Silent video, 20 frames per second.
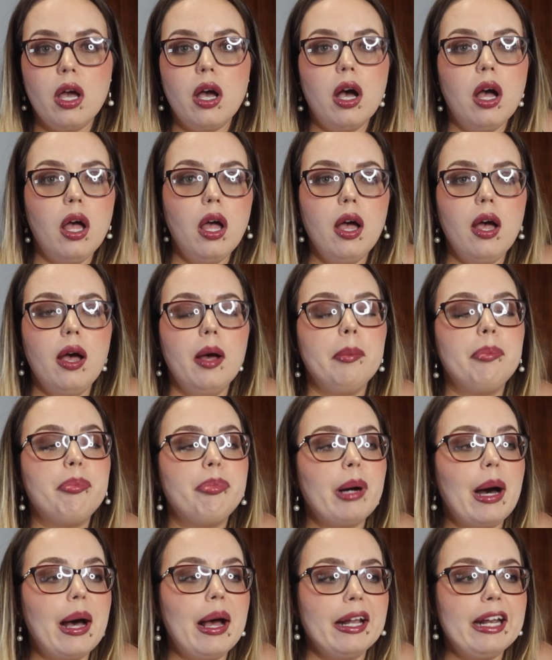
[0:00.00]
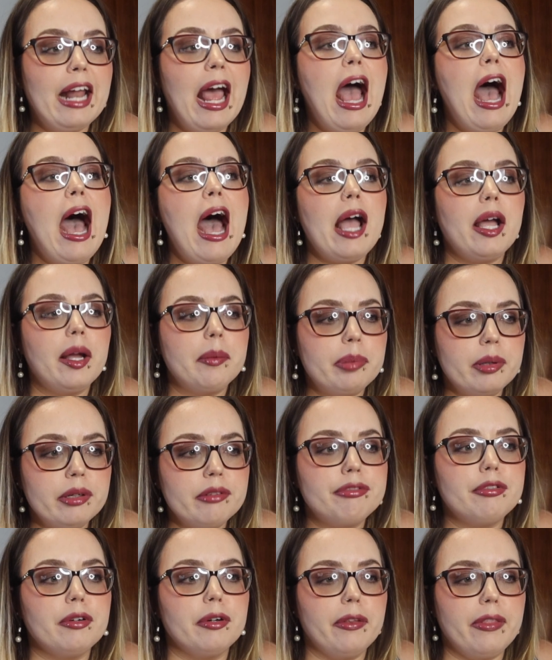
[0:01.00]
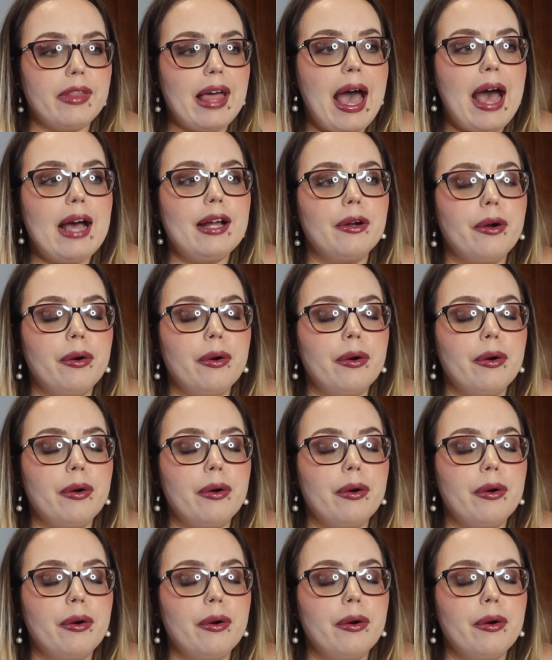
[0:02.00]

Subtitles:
but I prefer that